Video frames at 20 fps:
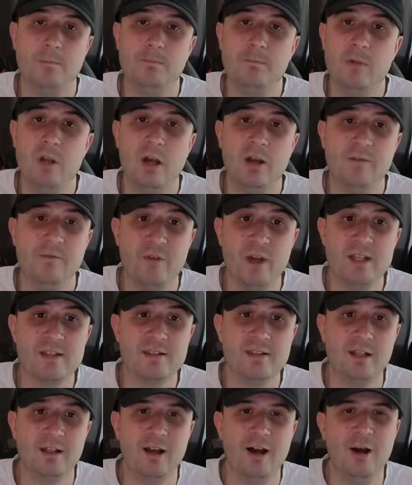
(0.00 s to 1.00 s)

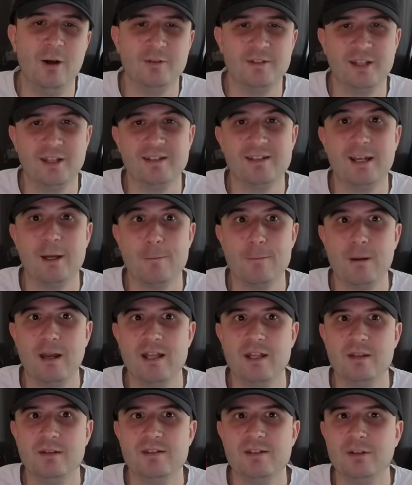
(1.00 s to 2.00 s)
invest. I was going to say I
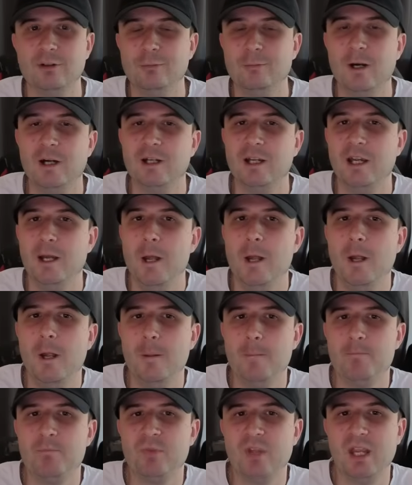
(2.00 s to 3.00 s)
play the stock market.
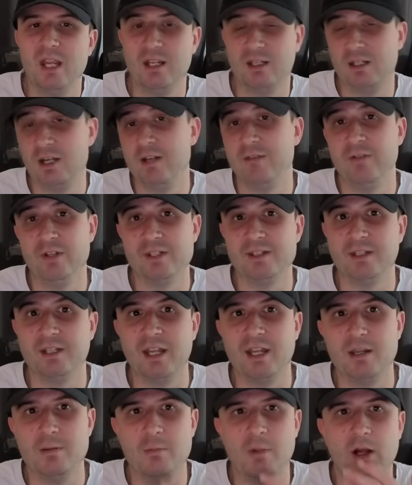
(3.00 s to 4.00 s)
It kind of is a
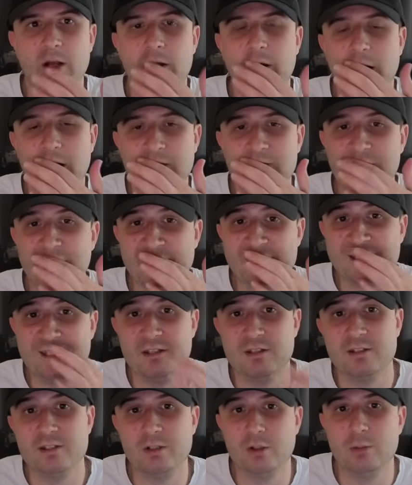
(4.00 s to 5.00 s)
game though. I invest
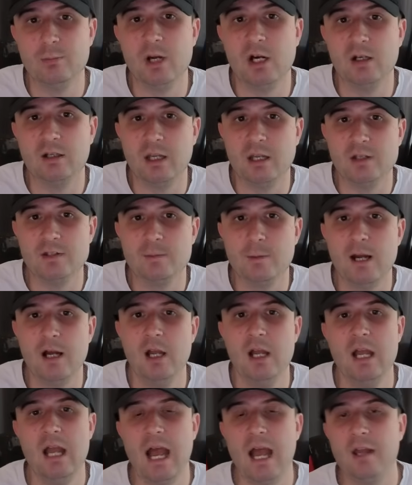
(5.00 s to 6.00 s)
in the stock market as well,
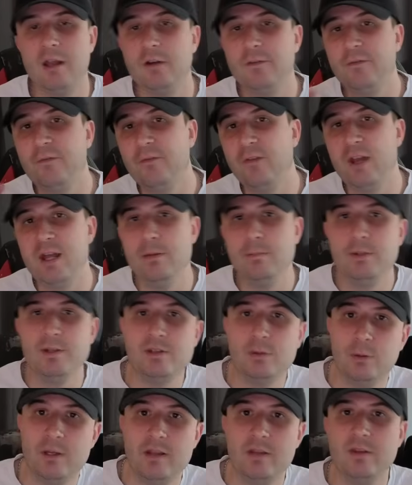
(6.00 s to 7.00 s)
and I flip
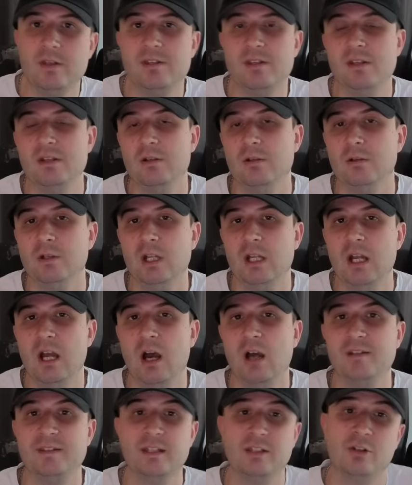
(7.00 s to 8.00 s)
between the two.
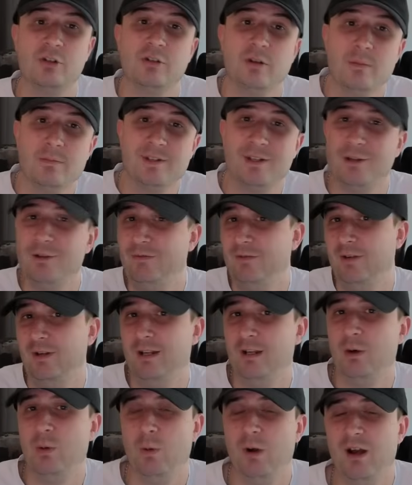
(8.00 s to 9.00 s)
I did crypto for a
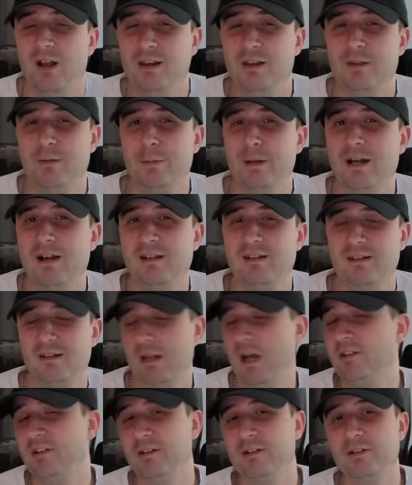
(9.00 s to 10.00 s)
little while in the past.
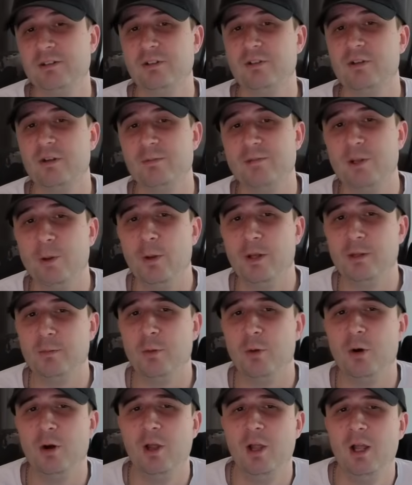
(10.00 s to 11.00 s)
I don't do crypto
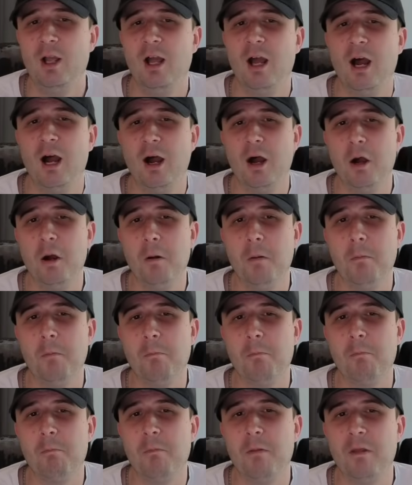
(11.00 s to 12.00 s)
anymore.
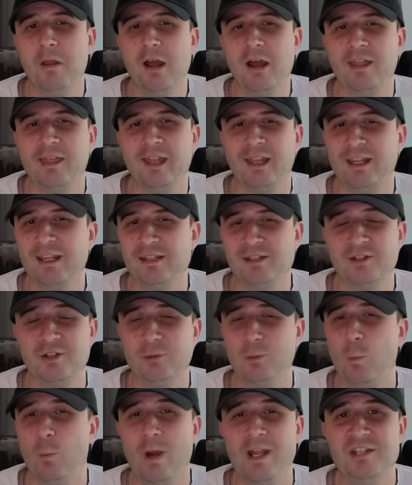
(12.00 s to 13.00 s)
I think it's
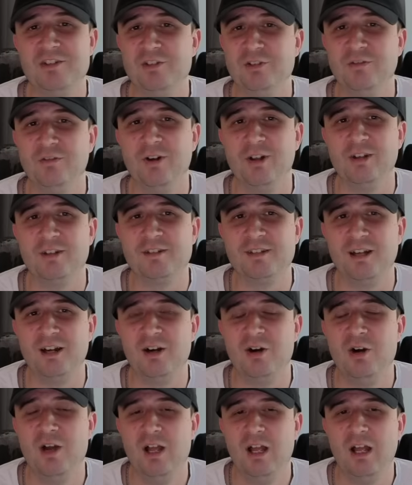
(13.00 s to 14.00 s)
just way too
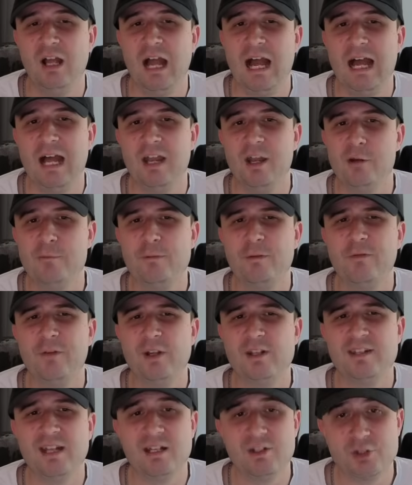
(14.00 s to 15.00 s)
volatile, and I
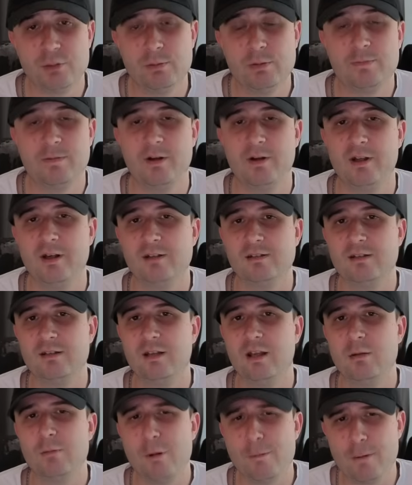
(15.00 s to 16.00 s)
prefer tangible products
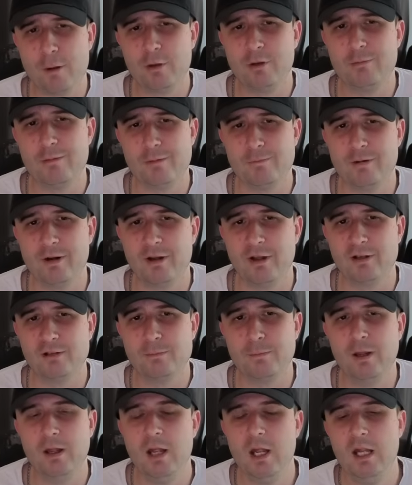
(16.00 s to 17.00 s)
like my Pokemon products.
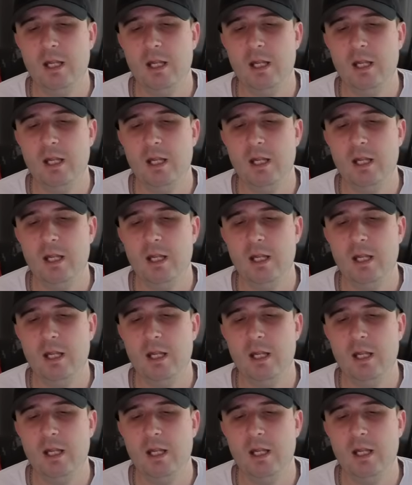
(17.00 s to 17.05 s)
But